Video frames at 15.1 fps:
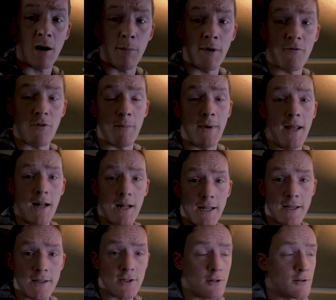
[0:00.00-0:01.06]
coming from
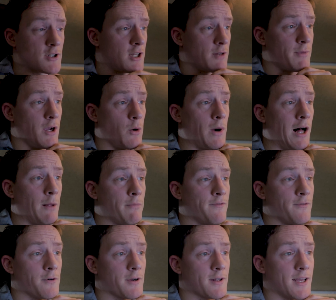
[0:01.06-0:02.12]
Italy, so it's gonna be a while
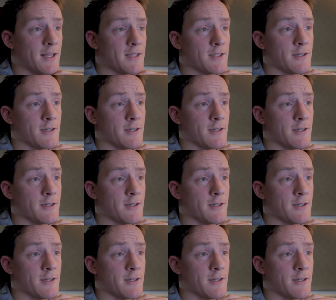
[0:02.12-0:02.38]
before it gets